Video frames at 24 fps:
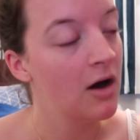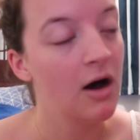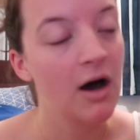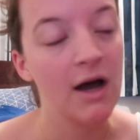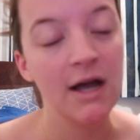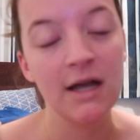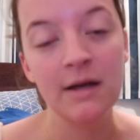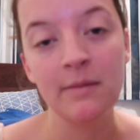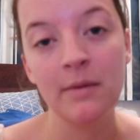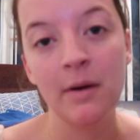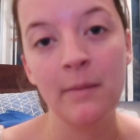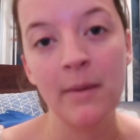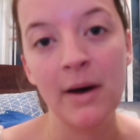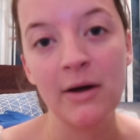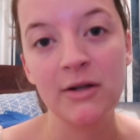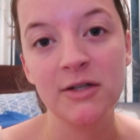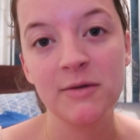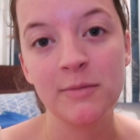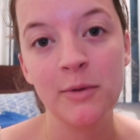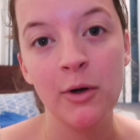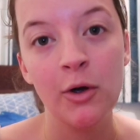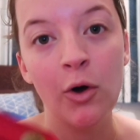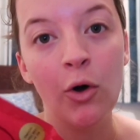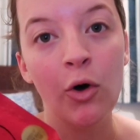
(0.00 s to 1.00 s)
I am about
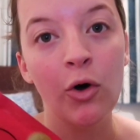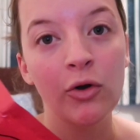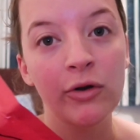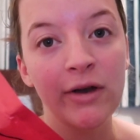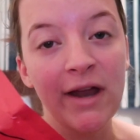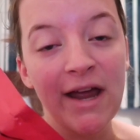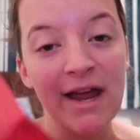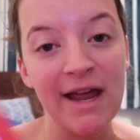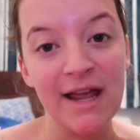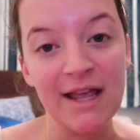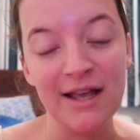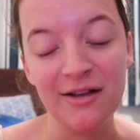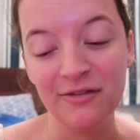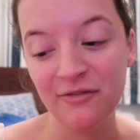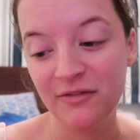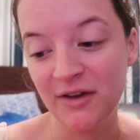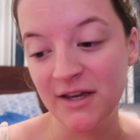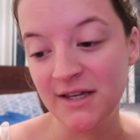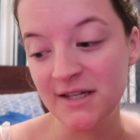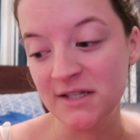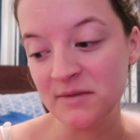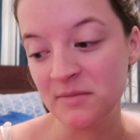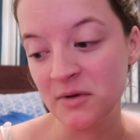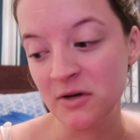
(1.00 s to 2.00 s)
to put on a
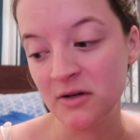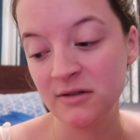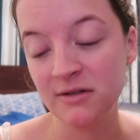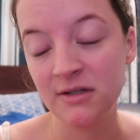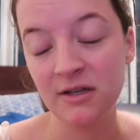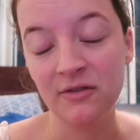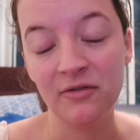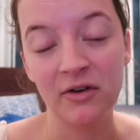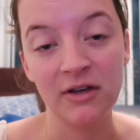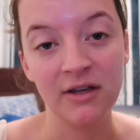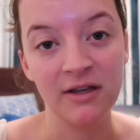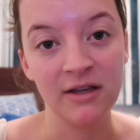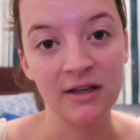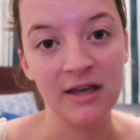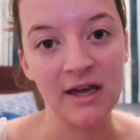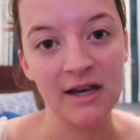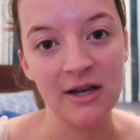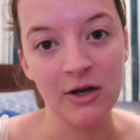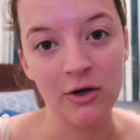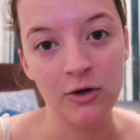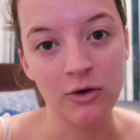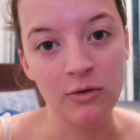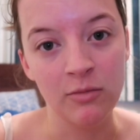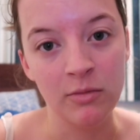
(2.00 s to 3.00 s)
face mask if I can get
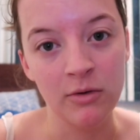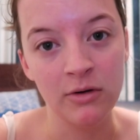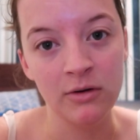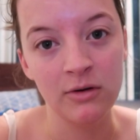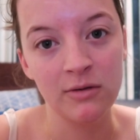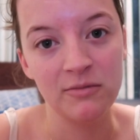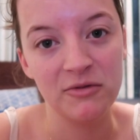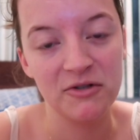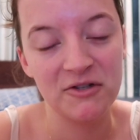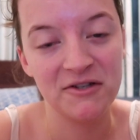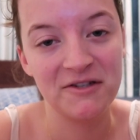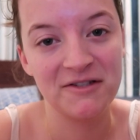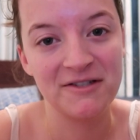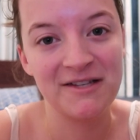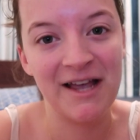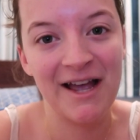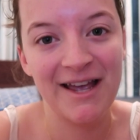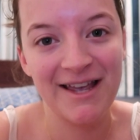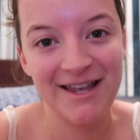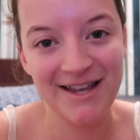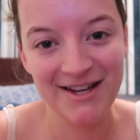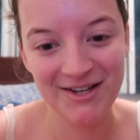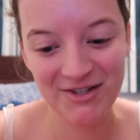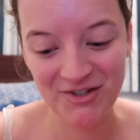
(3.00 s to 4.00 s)
it open. I'm just
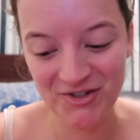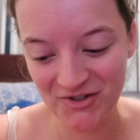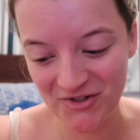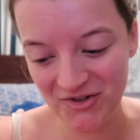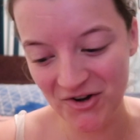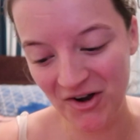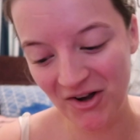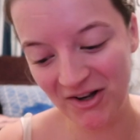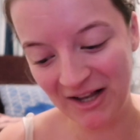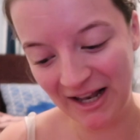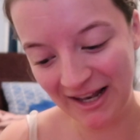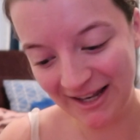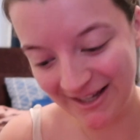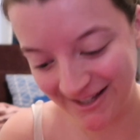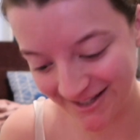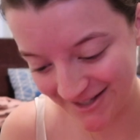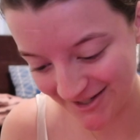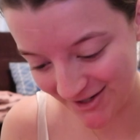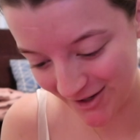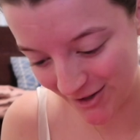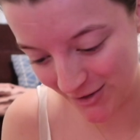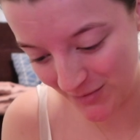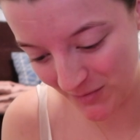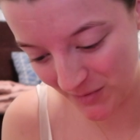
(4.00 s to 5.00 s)
sat here struggling
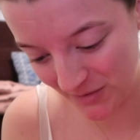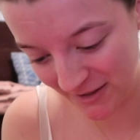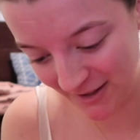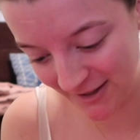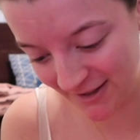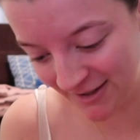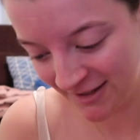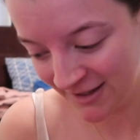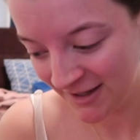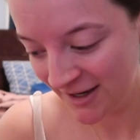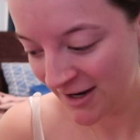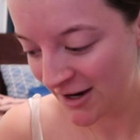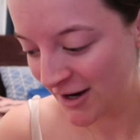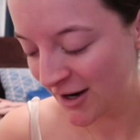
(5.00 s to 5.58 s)
to open it.